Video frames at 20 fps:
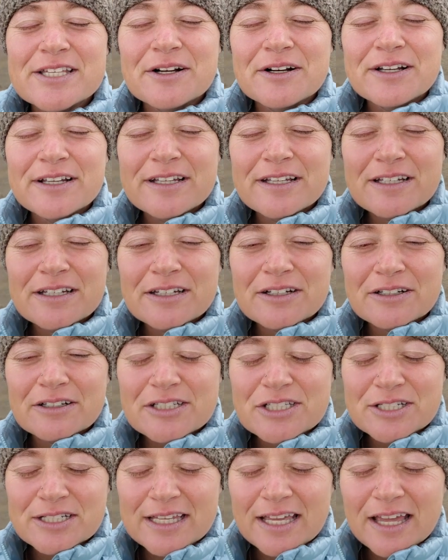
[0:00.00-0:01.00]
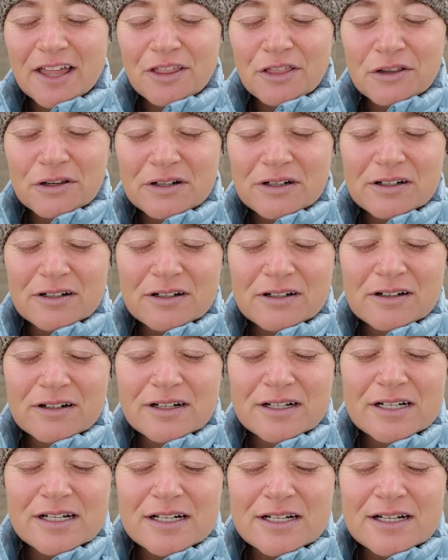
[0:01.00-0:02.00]
here together
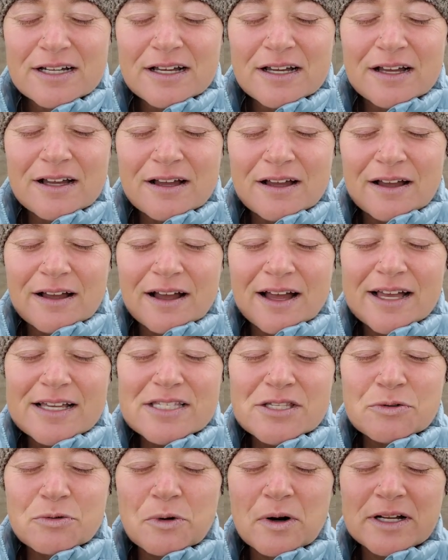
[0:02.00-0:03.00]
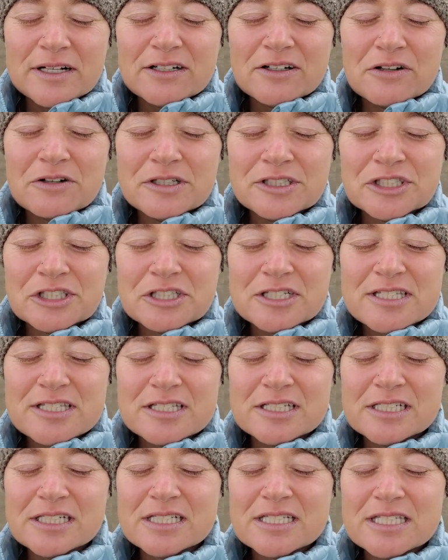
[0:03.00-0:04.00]
as one
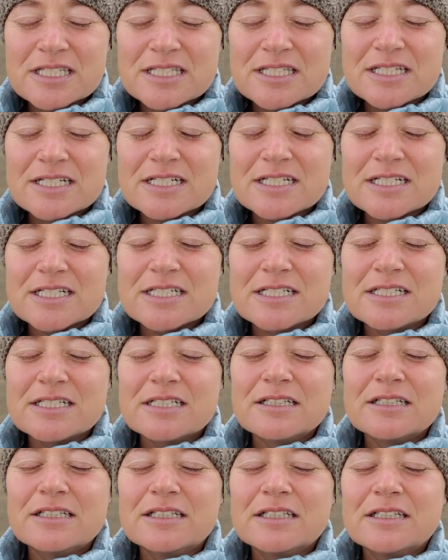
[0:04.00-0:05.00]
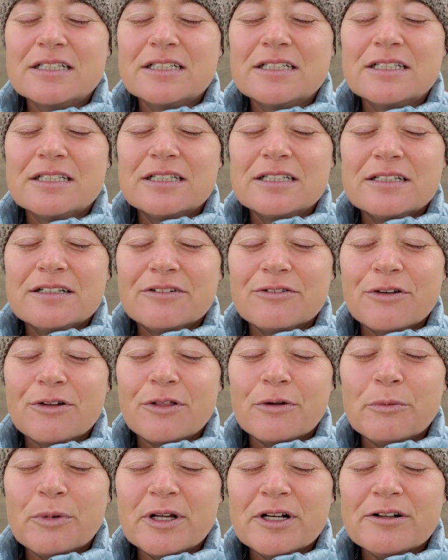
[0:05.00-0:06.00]
consciousness for
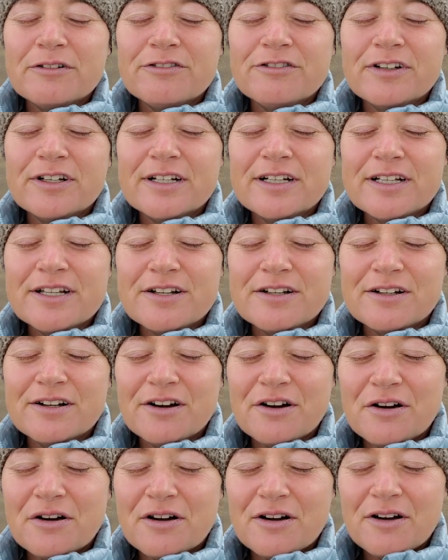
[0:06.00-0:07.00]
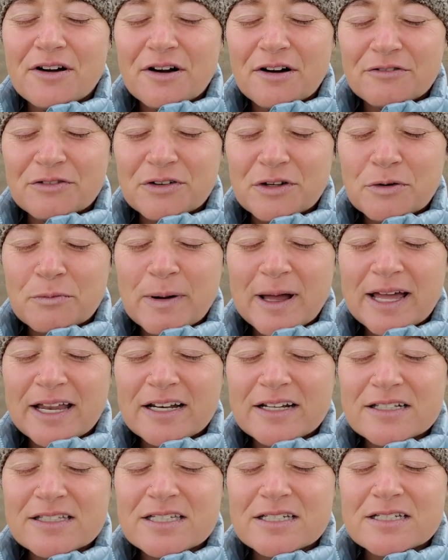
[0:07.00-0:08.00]
the benefit of
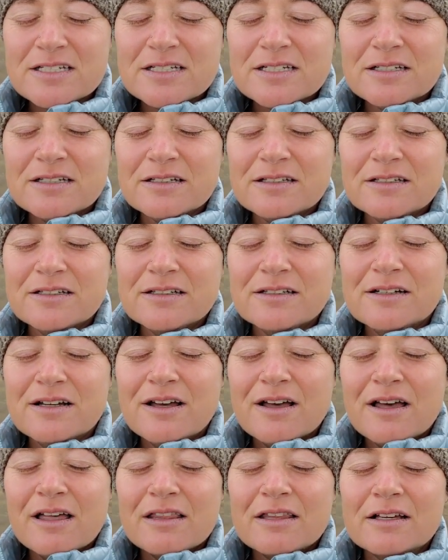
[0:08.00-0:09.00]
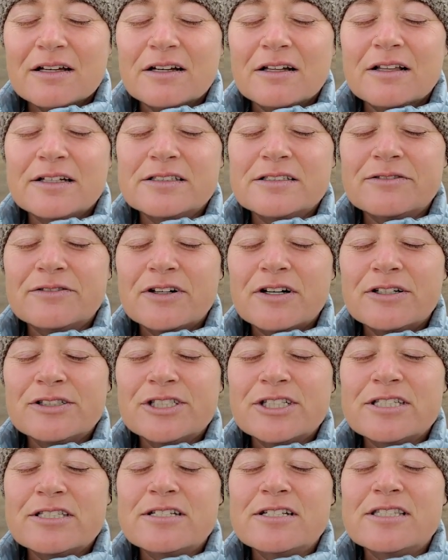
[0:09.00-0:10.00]
humanity, the collective
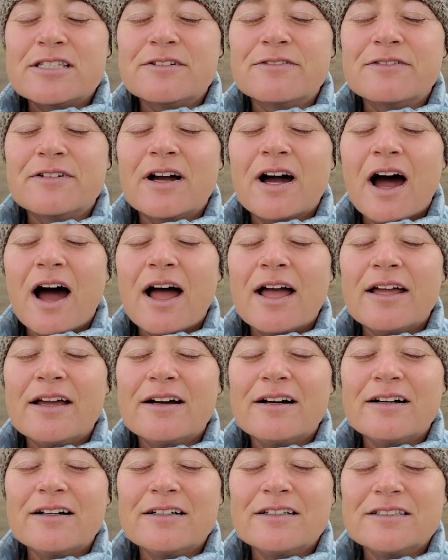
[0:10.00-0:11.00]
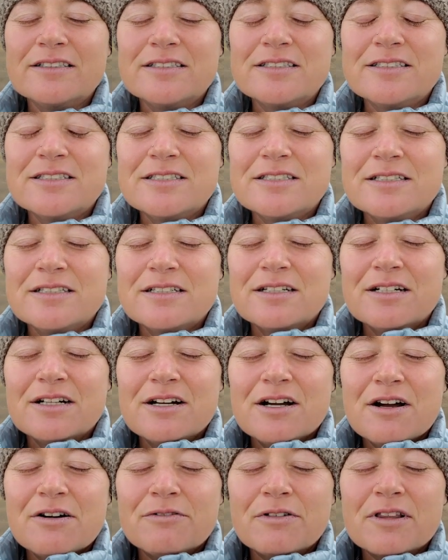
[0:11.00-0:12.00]
consciousness of Gaia,
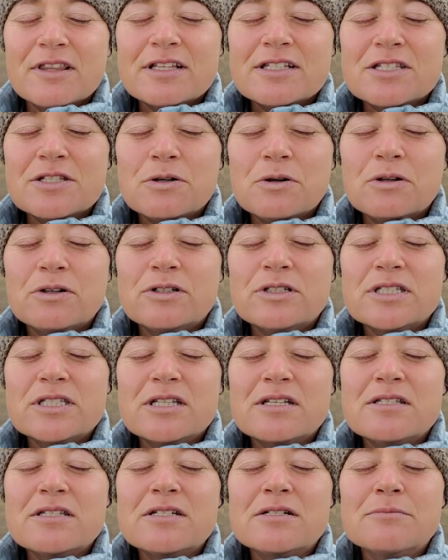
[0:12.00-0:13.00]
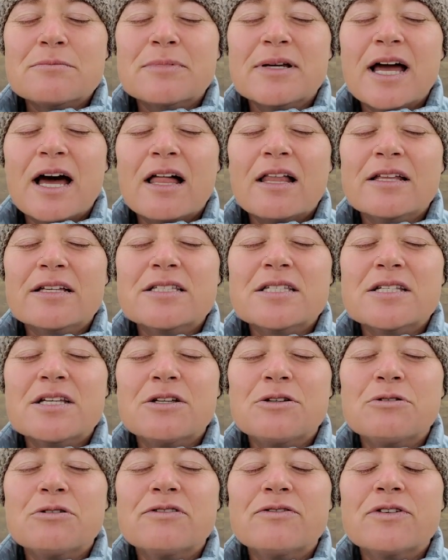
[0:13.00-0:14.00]
for the solar system, galaxy,
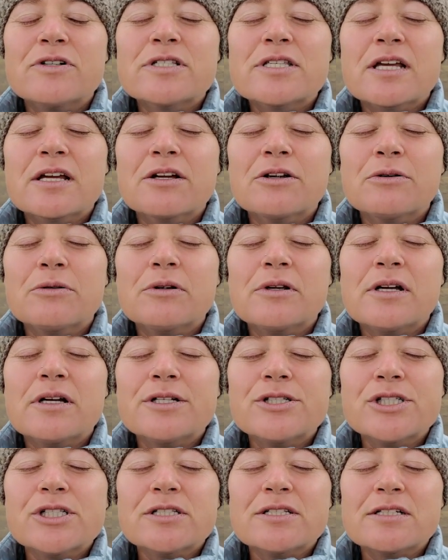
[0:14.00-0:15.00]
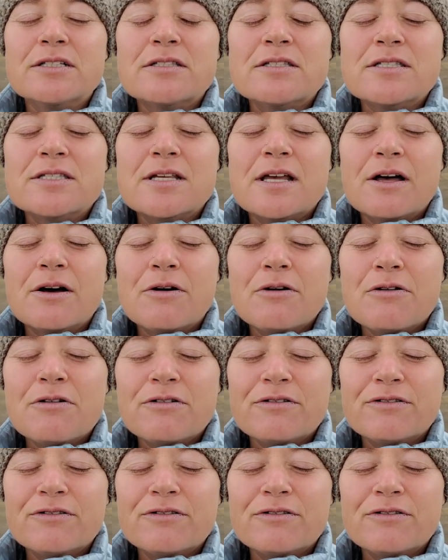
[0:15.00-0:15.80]
universe, and creation itself,